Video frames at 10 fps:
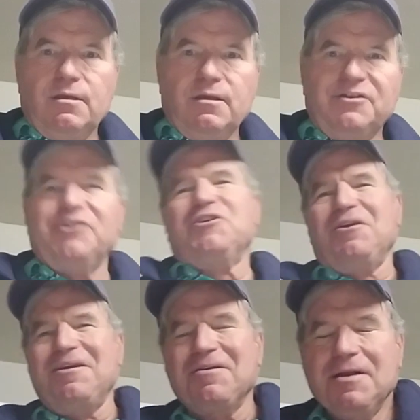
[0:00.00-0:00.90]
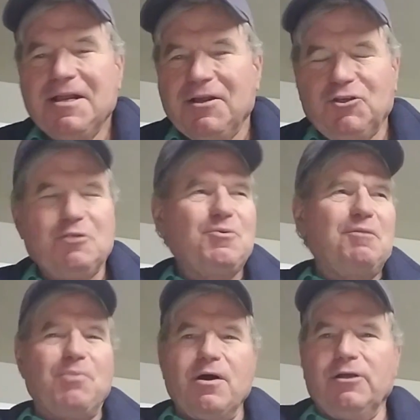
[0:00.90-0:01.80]
Just kidding.
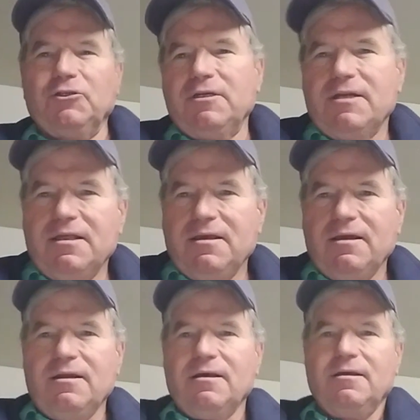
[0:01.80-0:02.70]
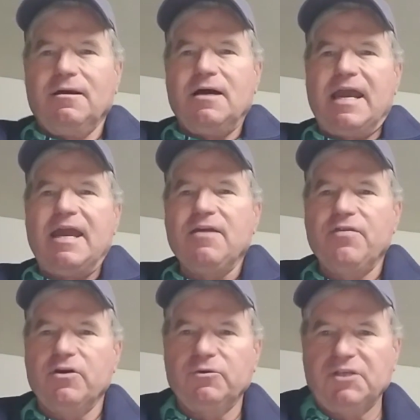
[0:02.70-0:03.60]
Someone pause it and then
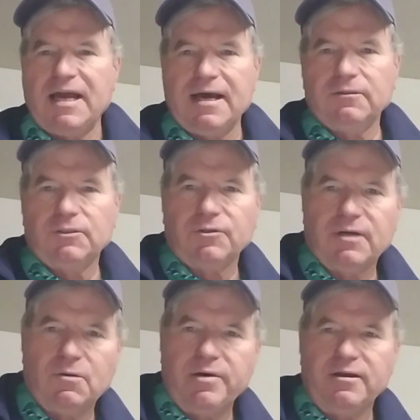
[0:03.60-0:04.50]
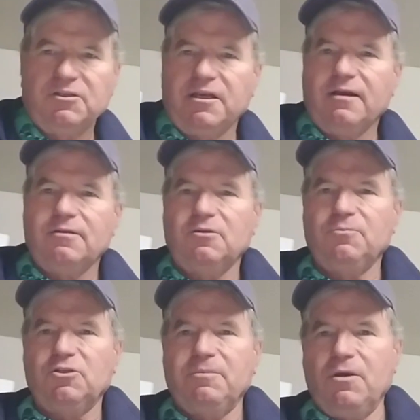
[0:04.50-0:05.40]
hand those out. So I'll wait a second so
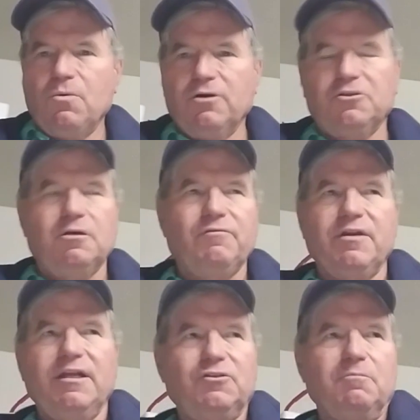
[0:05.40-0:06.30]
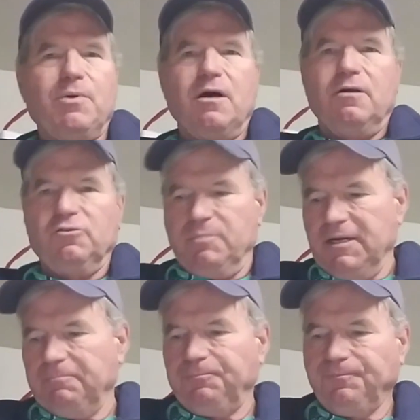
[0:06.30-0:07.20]
somebody walks over and hits the pause button.